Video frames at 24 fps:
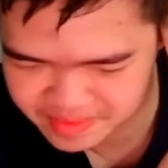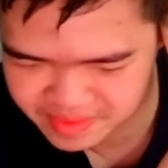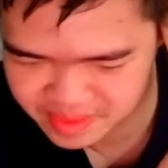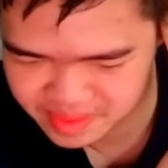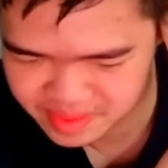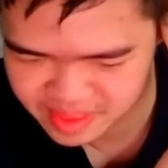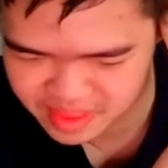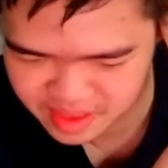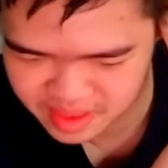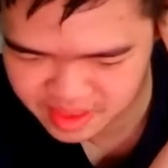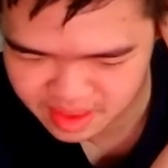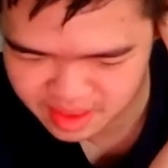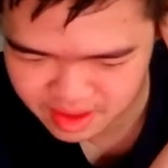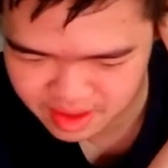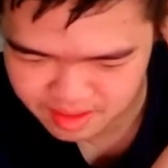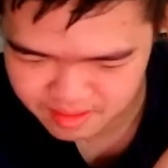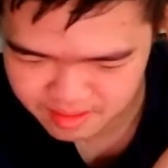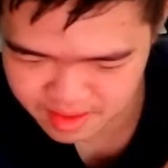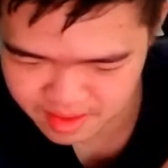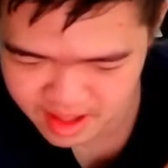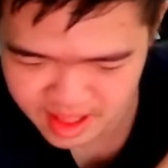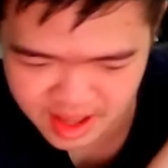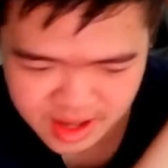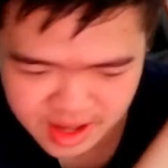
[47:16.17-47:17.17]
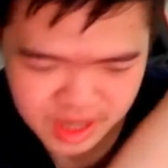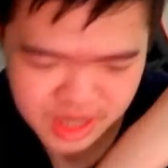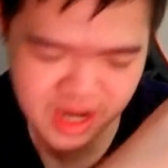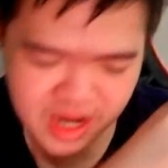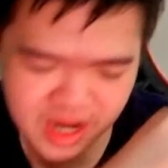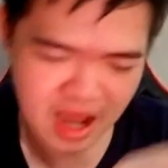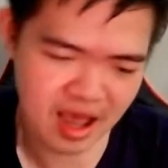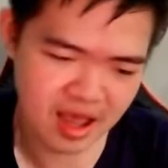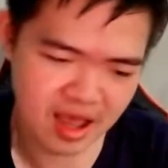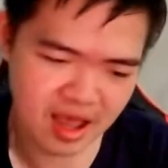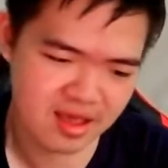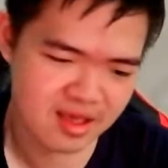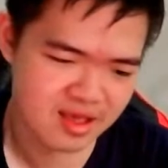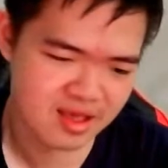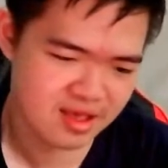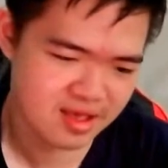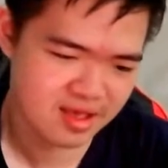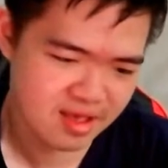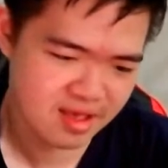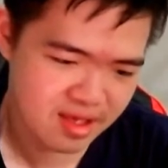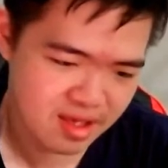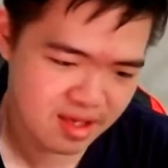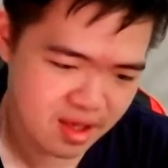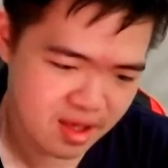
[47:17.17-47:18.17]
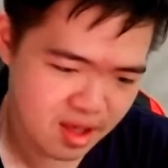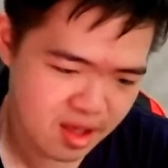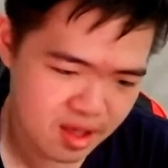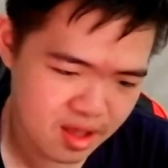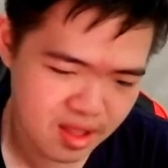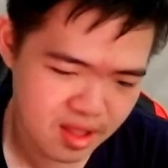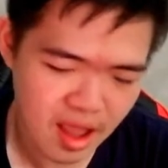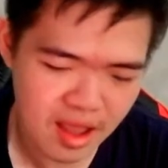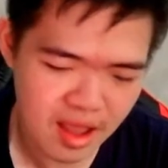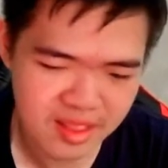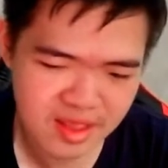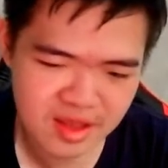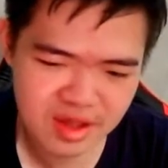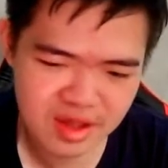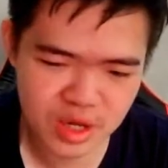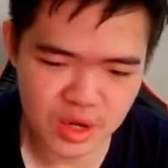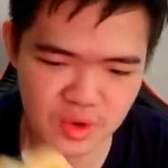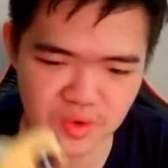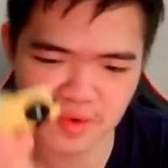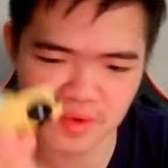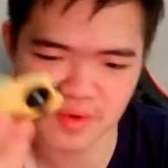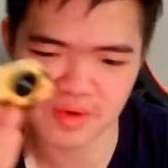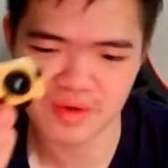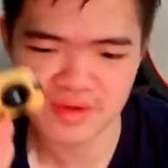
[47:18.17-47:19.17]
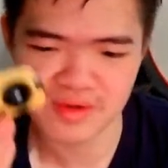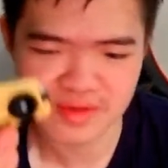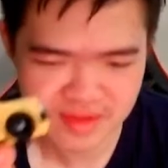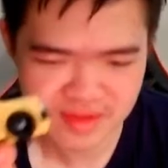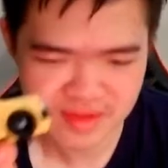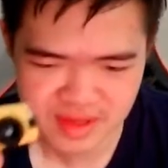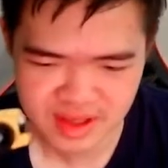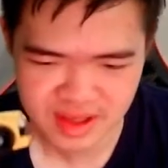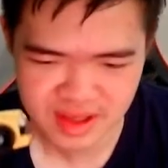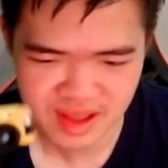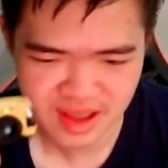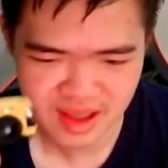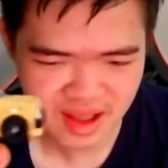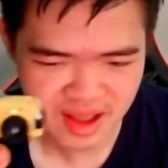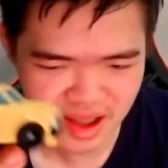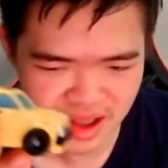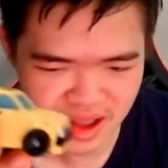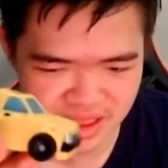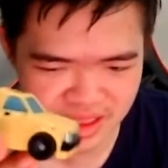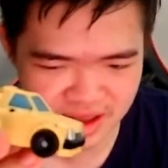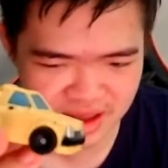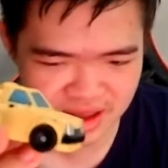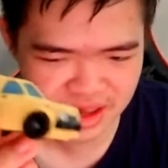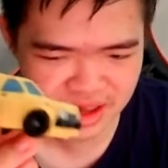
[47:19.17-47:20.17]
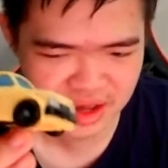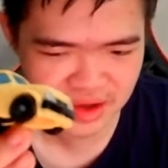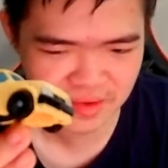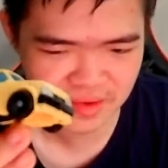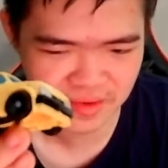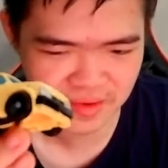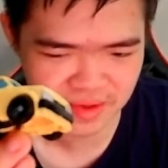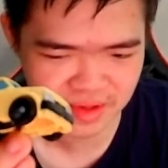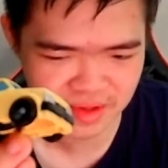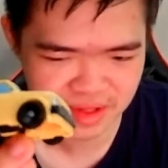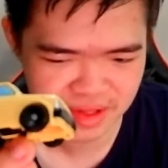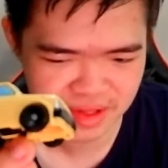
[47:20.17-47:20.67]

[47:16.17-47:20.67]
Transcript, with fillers: but I like this guy. I think it's cool. I think it's cool.